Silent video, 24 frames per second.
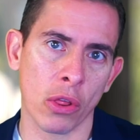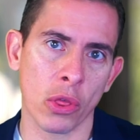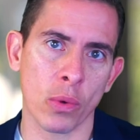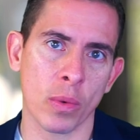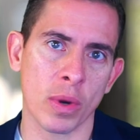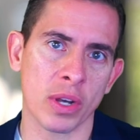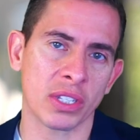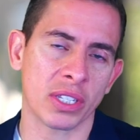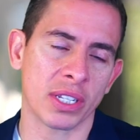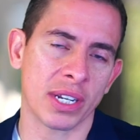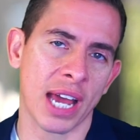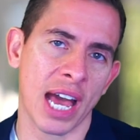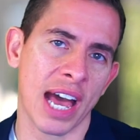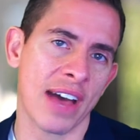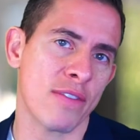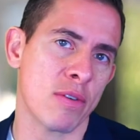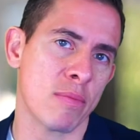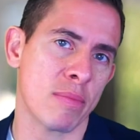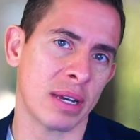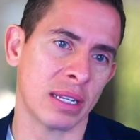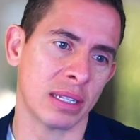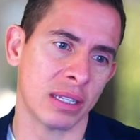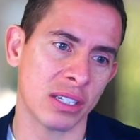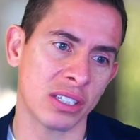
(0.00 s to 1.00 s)
the ones that
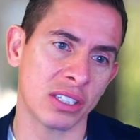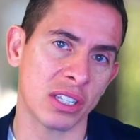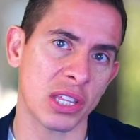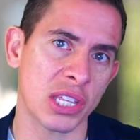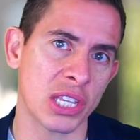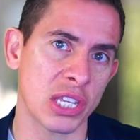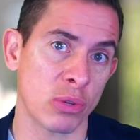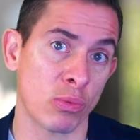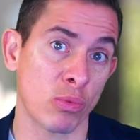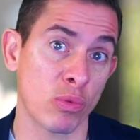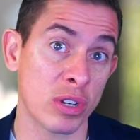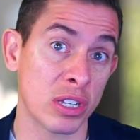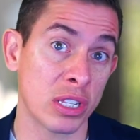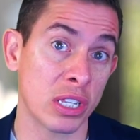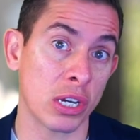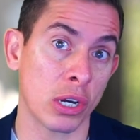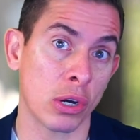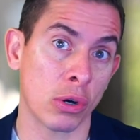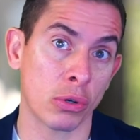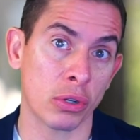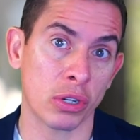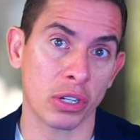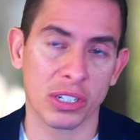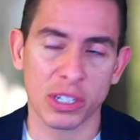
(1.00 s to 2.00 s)
haven't been listed, the really
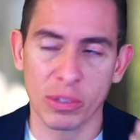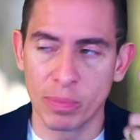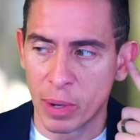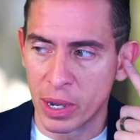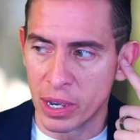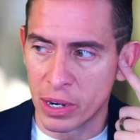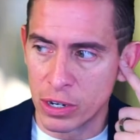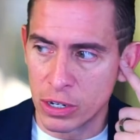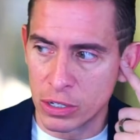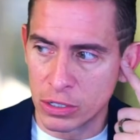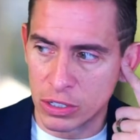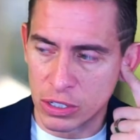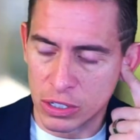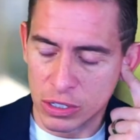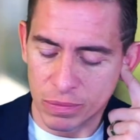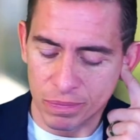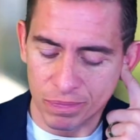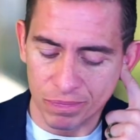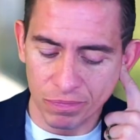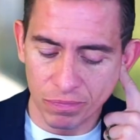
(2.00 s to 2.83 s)
old expireds,